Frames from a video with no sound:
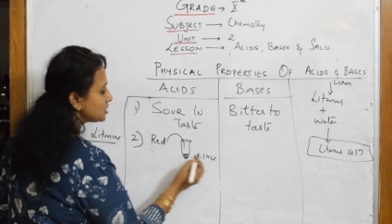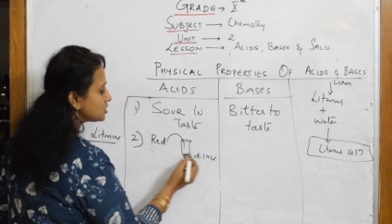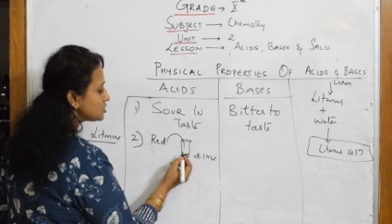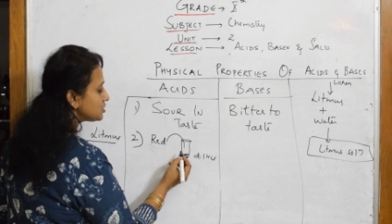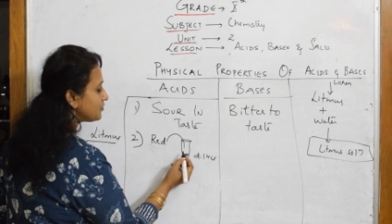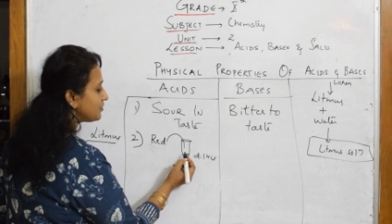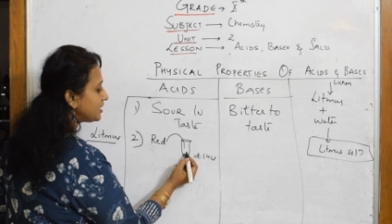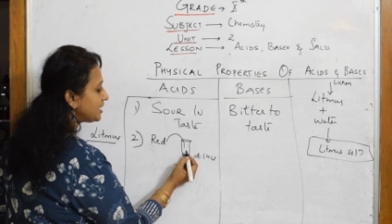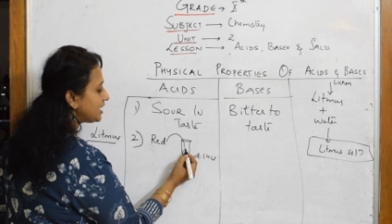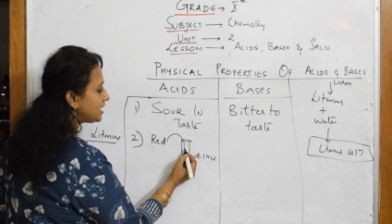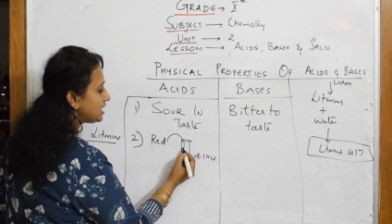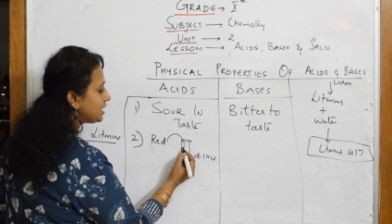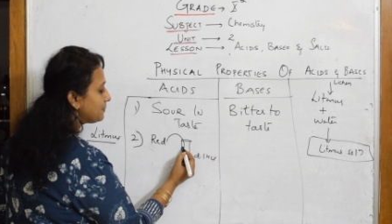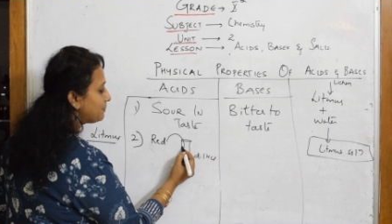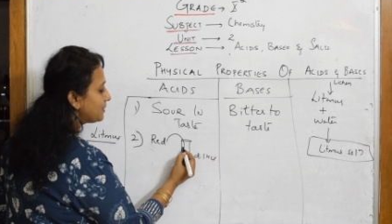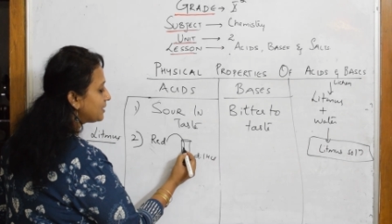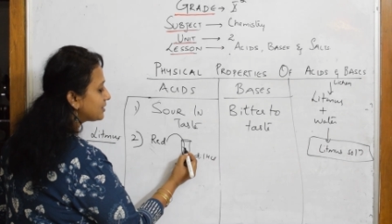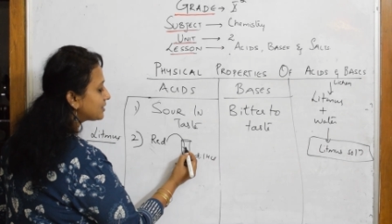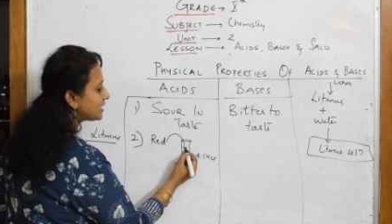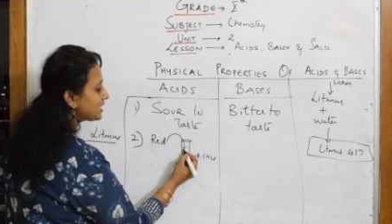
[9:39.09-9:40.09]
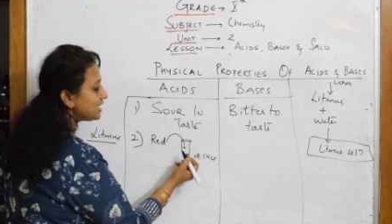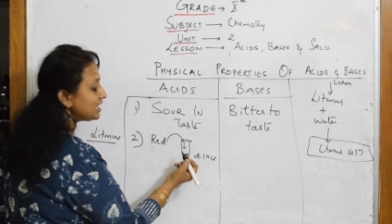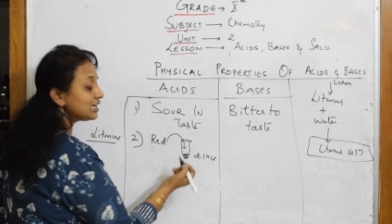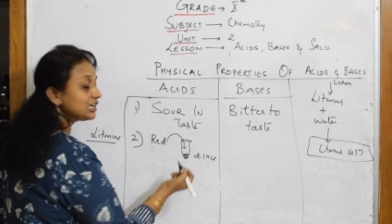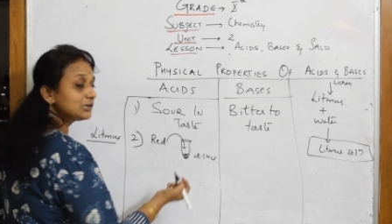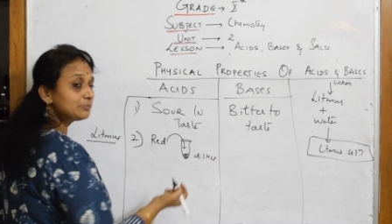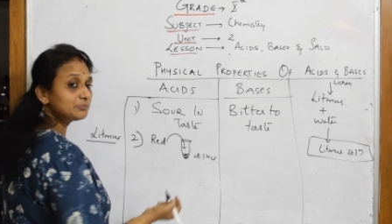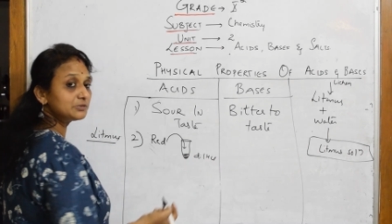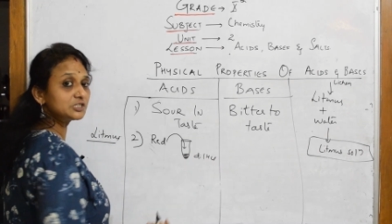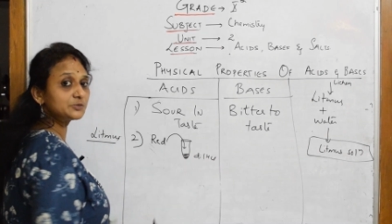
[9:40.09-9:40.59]
So when I dip a red
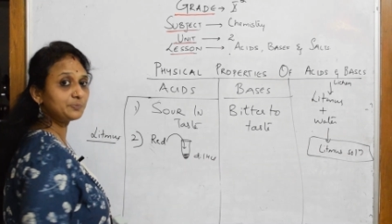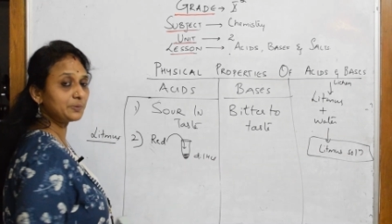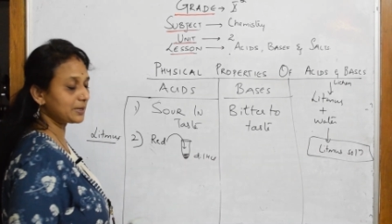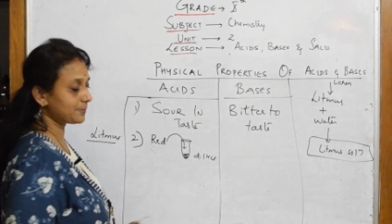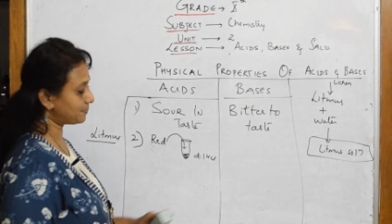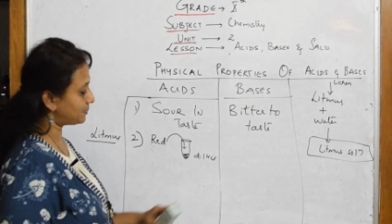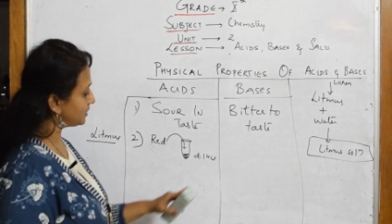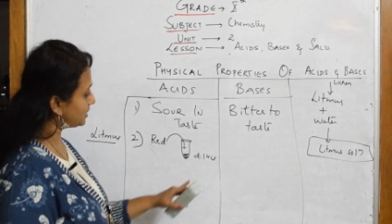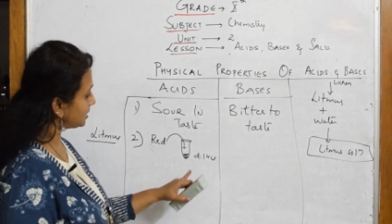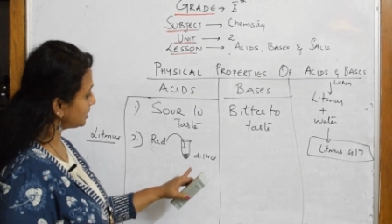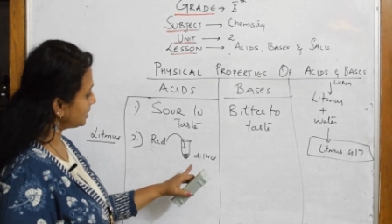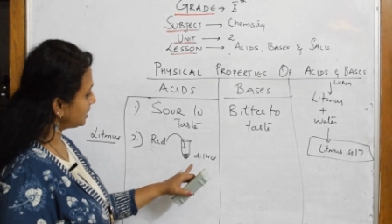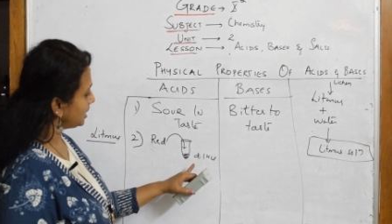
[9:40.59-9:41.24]
litmus paper,